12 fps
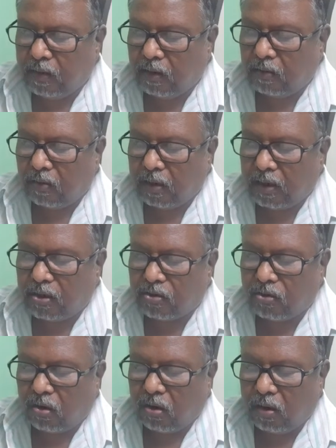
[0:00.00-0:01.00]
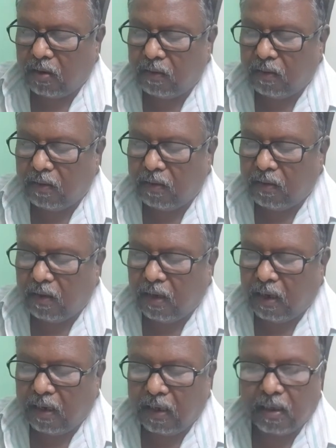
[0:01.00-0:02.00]
cholesterol
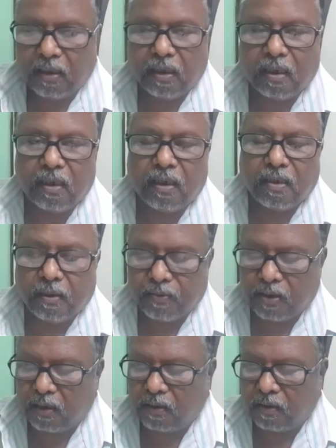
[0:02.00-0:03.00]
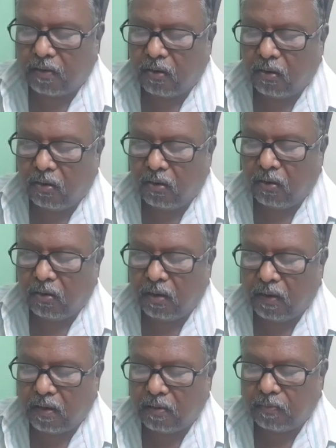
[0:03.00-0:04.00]
and other substances. All
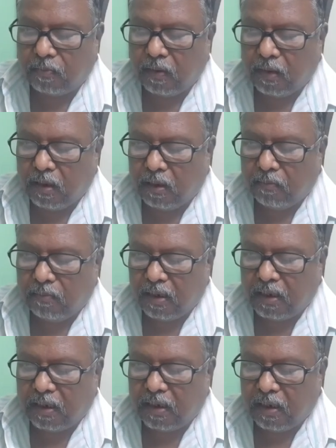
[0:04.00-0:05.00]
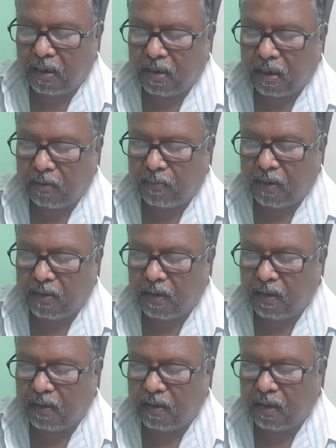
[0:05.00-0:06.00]
these materials are
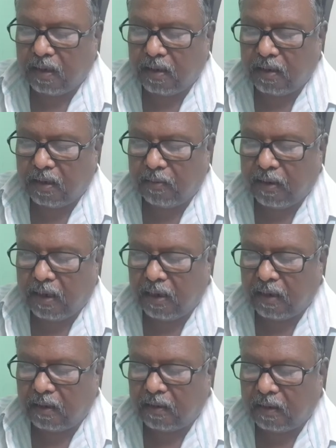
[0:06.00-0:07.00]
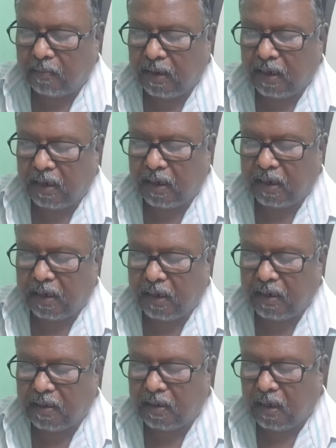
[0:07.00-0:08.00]
present in the bile. The bile
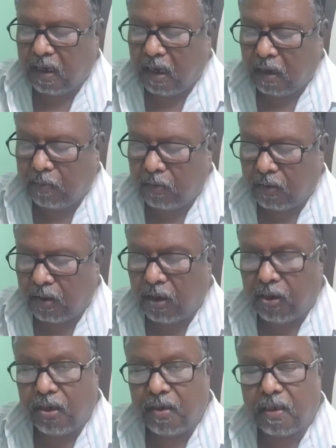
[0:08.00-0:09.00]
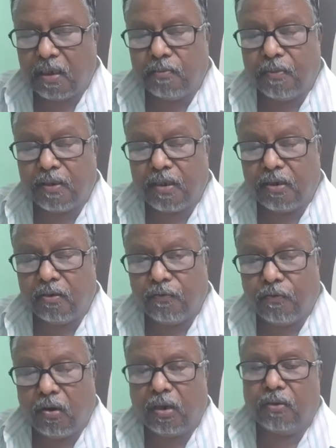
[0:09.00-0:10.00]
contains about 86% of
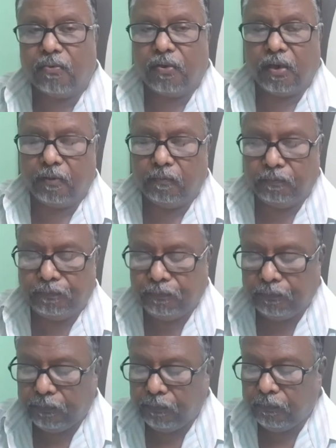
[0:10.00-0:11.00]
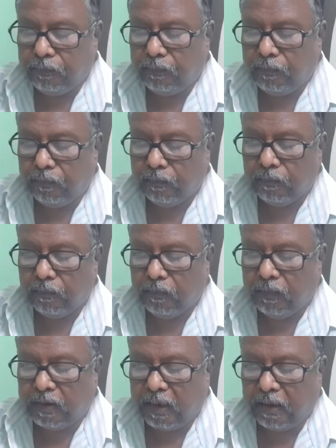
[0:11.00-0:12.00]
water only.
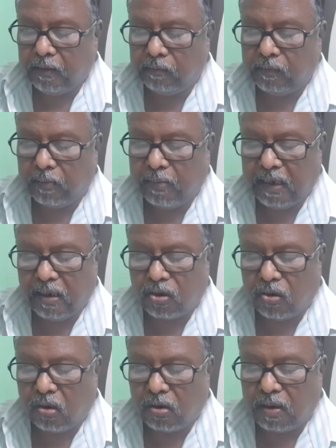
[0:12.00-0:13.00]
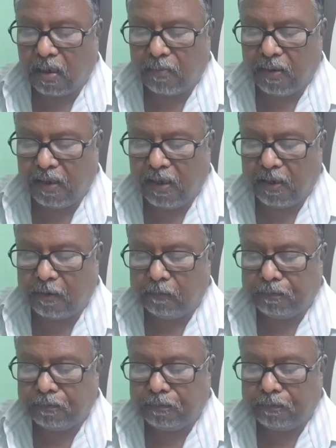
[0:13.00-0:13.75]
Then the bile salts are there,